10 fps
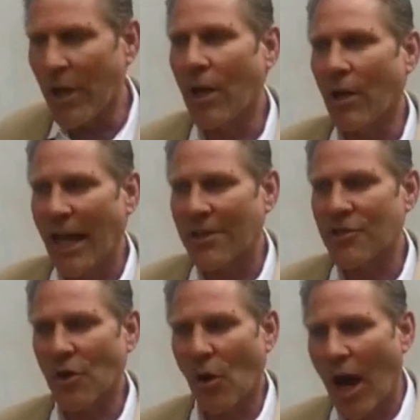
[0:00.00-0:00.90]
We will. And
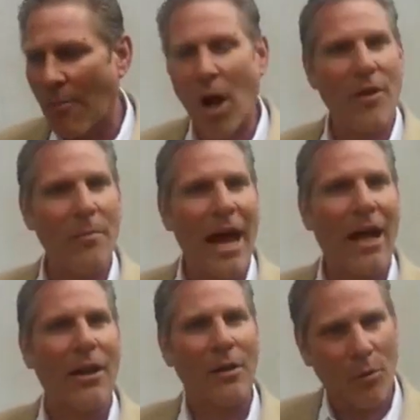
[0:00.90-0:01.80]
so I'm on the
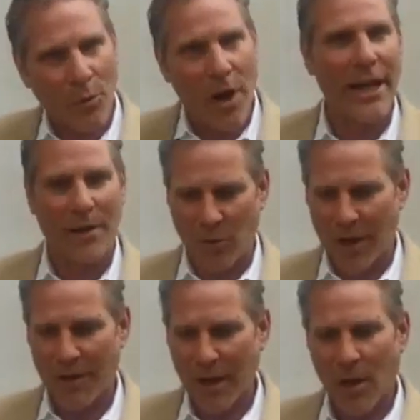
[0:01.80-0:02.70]
ballot running
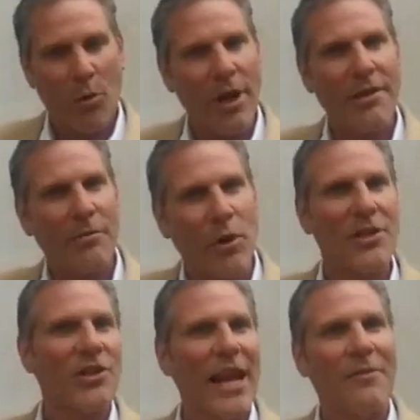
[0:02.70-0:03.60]
with what
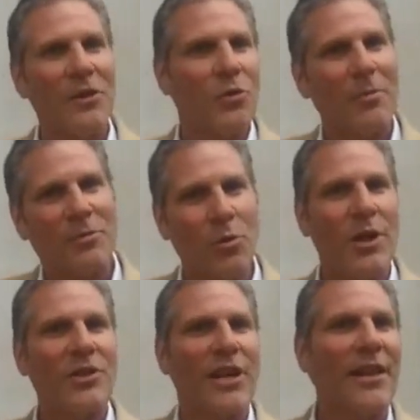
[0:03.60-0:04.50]
saith the scripture,
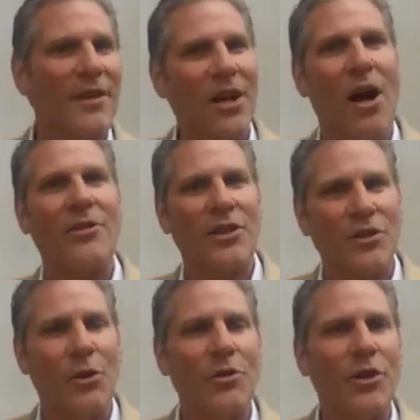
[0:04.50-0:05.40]
what saith the
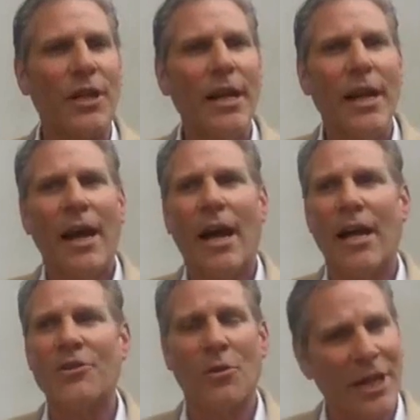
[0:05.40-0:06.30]
Constitution.
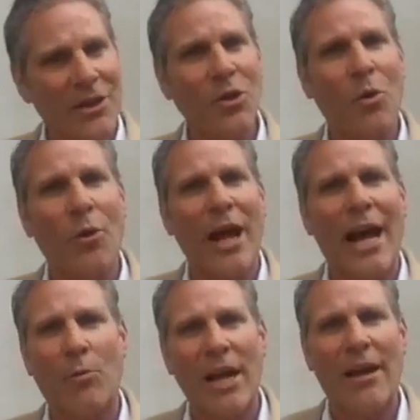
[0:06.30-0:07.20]
So get the word
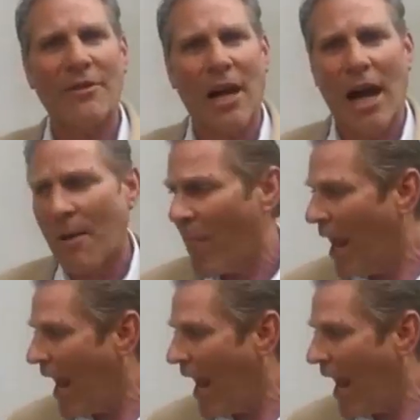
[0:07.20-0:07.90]
out. We have time.